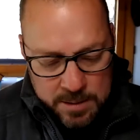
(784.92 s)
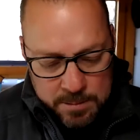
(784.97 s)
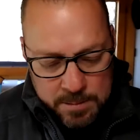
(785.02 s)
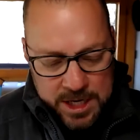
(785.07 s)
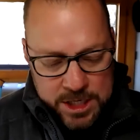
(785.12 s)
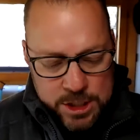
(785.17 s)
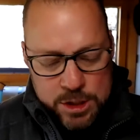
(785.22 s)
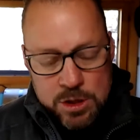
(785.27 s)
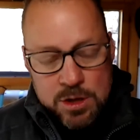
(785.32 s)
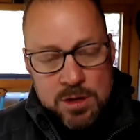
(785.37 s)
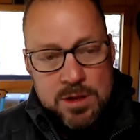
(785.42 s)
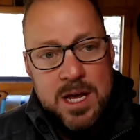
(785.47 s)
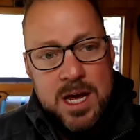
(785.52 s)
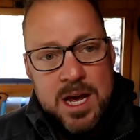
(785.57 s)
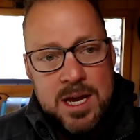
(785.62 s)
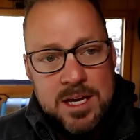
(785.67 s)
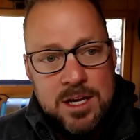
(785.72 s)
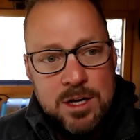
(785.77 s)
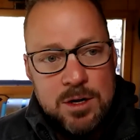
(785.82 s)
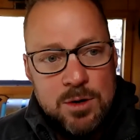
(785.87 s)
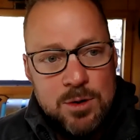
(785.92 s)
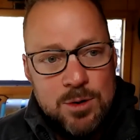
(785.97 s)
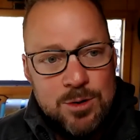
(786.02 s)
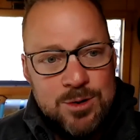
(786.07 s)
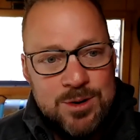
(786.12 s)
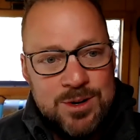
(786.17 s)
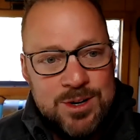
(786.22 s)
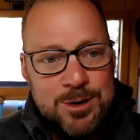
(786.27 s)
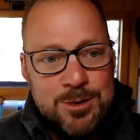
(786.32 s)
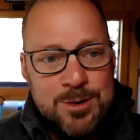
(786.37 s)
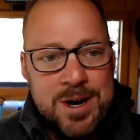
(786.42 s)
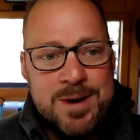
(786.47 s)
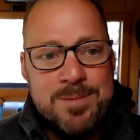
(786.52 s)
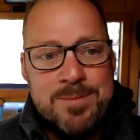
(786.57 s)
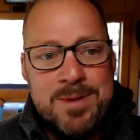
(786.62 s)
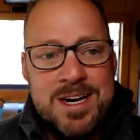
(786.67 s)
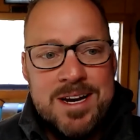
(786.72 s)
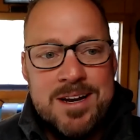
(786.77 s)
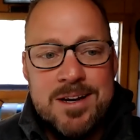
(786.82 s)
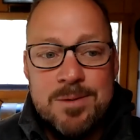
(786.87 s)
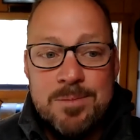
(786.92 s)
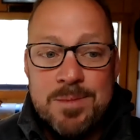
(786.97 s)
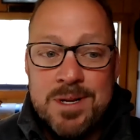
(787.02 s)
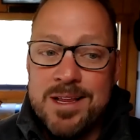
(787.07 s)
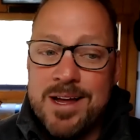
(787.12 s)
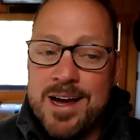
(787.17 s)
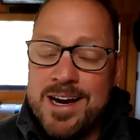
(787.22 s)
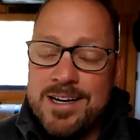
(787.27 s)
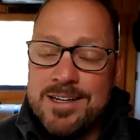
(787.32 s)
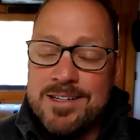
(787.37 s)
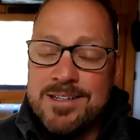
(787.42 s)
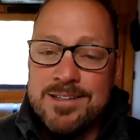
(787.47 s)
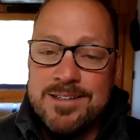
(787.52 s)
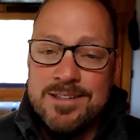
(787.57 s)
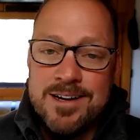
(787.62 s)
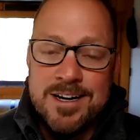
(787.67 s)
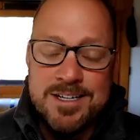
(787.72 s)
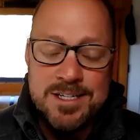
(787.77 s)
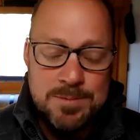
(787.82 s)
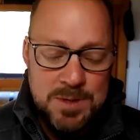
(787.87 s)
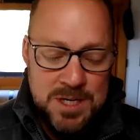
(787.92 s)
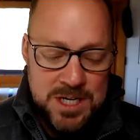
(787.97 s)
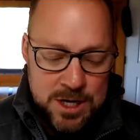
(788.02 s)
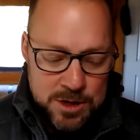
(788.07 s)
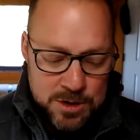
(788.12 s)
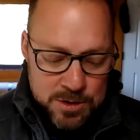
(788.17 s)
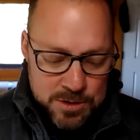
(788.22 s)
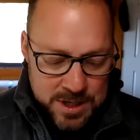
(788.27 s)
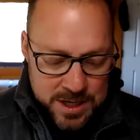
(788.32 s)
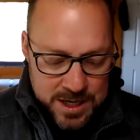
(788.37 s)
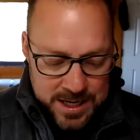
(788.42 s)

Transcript: make sure that you create media to be liked, not to be known.